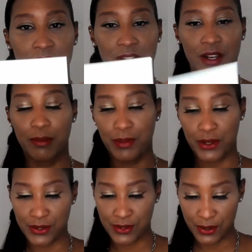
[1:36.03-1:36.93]
very
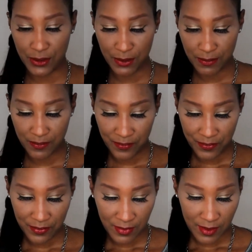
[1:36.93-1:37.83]
personal.
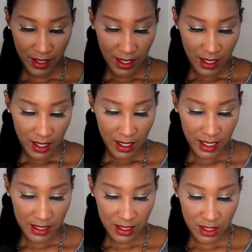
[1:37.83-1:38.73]

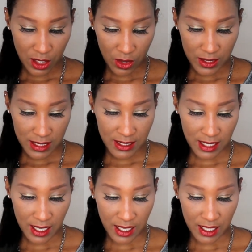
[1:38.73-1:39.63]
And so it
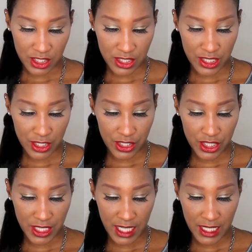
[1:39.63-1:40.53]
says, Dear
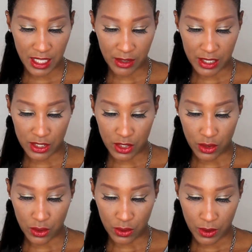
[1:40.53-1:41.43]
Shanique, there is
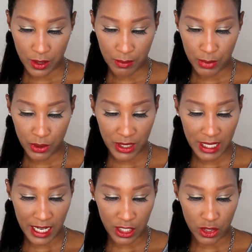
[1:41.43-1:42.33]
no beauty
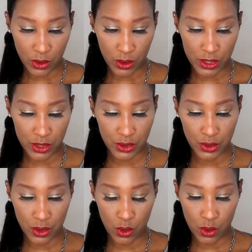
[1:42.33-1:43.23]
like yours.
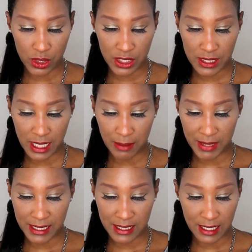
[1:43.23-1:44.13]
Your gorgeous
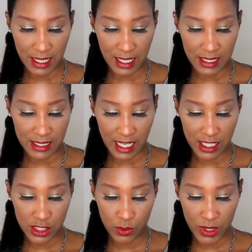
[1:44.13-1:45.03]
ebony skin is
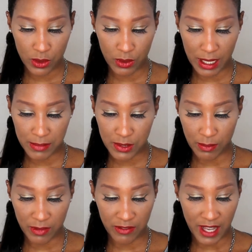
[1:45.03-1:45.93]
like sweet grapes
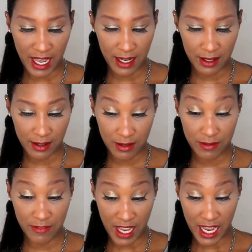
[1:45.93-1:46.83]
from a fine,
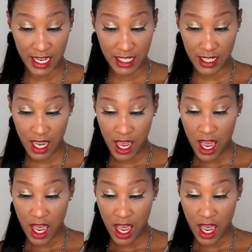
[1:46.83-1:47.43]
fine